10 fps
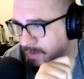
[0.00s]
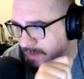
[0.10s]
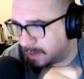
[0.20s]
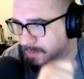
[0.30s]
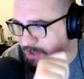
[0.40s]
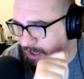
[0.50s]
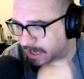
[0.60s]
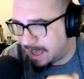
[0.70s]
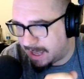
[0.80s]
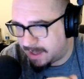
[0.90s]
there was a
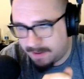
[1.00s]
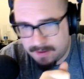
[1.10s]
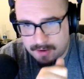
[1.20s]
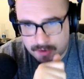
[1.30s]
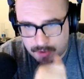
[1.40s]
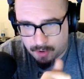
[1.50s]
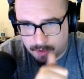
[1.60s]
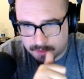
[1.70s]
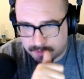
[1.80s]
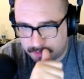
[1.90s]
guy
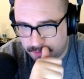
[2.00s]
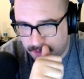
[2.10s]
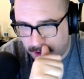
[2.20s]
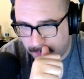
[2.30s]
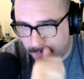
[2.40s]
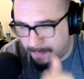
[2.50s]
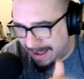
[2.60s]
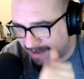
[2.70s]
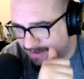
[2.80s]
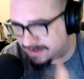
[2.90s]
called
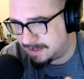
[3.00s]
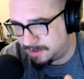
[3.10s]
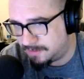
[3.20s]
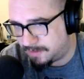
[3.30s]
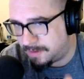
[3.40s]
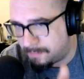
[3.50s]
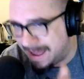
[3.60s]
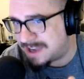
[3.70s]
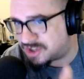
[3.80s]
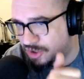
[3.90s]
Max Silver,
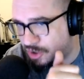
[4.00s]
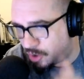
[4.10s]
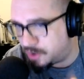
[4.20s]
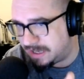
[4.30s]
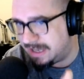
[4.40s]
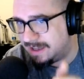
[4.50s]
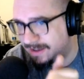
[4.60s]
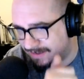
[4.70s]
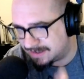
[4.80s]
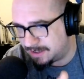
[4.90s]
Max Goody
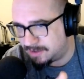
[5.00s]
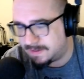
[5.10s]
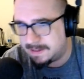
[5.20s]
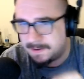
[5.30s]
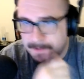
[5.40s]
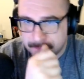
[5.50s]
Silver.